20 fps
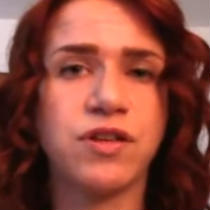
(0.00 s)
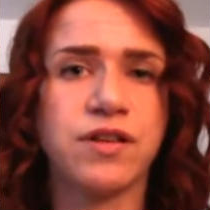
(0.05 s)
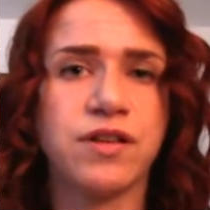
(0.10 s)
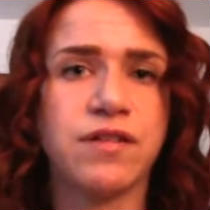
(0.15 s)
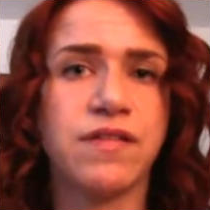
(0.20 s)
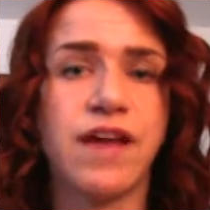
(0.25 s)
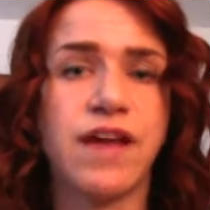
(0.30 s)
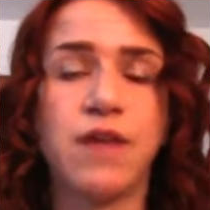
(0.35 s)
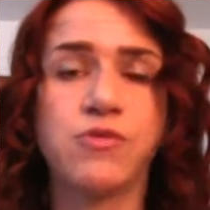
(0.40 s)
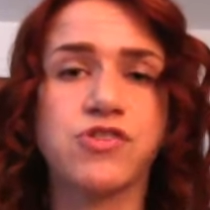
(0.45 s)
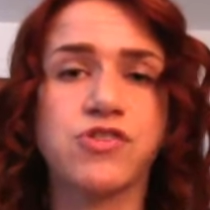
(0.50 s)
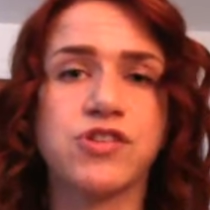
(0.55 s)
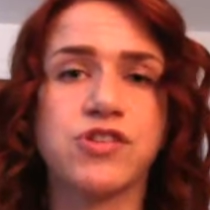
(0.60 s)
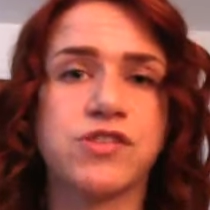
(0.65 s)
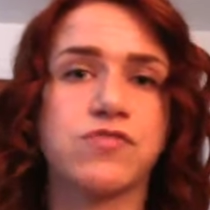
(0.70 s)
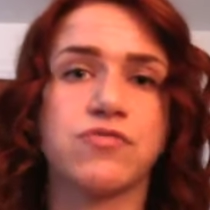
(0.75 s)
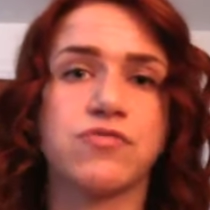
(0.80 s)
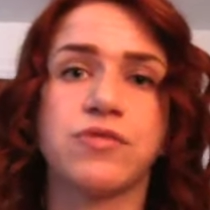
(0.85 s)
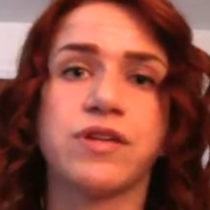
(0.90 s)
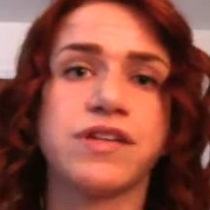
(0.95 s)
and that was
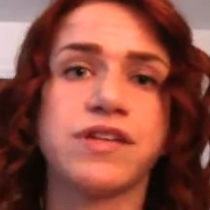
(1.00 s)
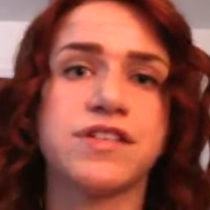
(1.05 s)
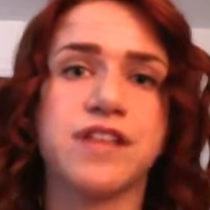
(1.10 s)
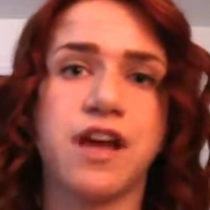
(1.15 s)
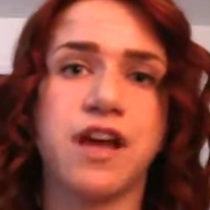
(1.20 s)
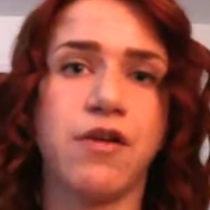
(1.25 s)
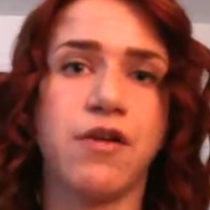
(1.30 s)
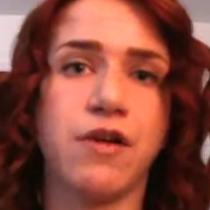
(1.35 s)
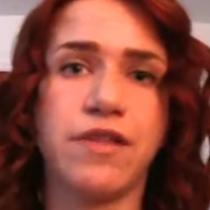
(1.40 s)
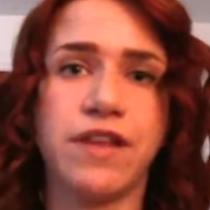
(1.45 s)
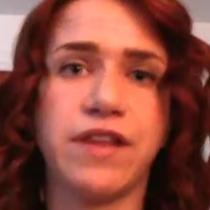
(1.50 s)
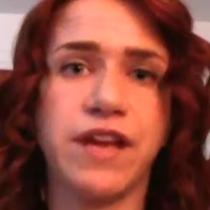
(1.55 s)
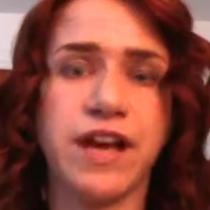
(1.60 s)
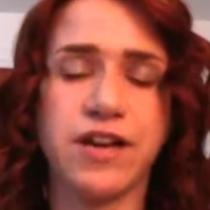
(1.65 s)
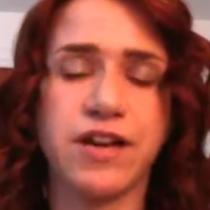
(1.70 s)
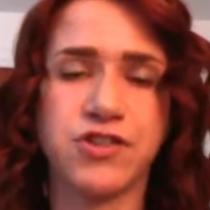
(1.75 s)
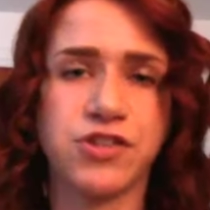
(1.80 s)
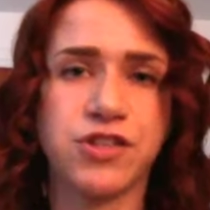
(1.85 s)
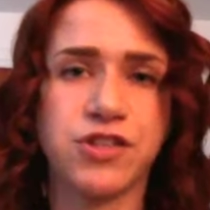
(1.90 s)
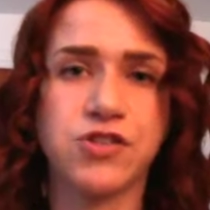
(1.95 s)
just really scary that he
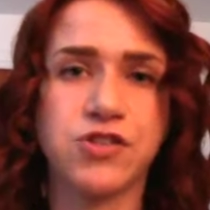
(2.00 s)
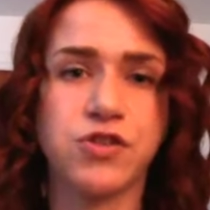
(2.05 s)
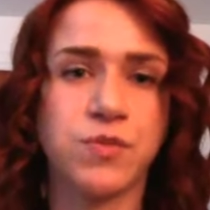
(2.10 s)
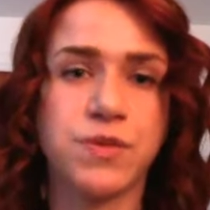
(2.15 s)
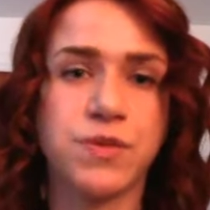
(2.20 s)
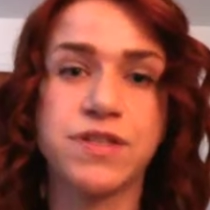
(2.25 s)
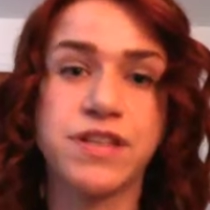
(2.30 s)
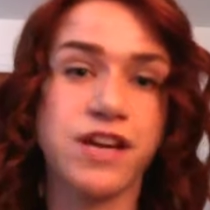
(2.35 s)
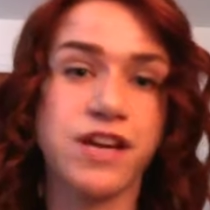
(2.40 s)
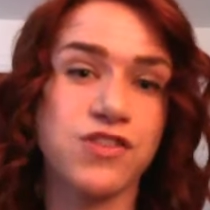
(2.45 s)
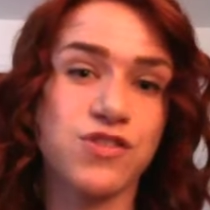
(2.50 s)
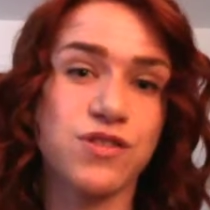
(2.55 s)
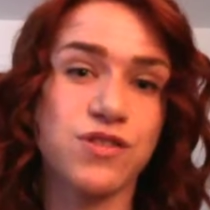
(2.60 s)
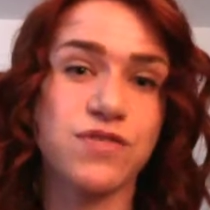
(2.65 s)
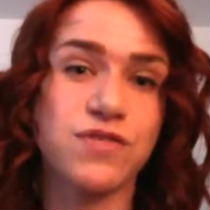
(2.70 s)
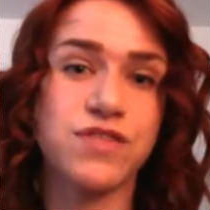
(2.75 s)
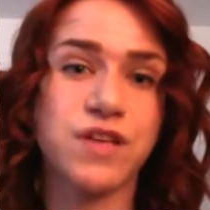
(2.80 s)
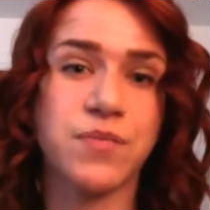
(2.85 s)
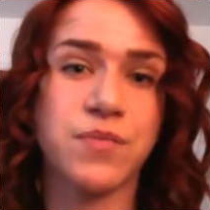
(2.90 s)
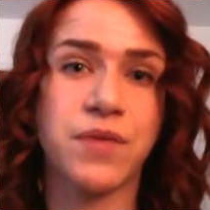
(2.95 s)
actually took
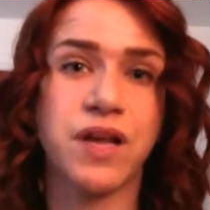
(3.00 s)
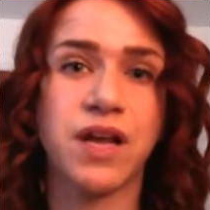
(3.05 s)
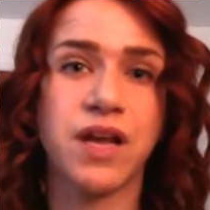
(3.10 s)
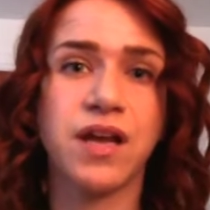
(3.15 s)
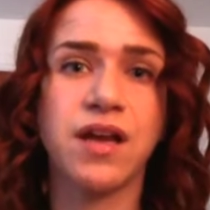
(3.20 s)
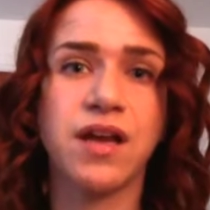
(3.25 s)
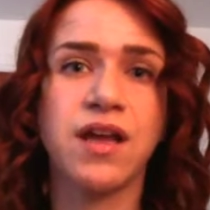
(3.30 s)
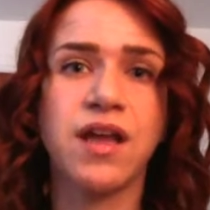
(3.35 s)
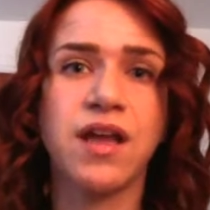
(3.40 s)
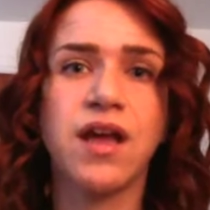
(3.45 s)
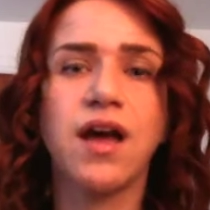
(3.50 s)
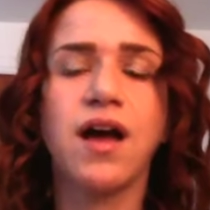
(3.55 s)
possession of somebody.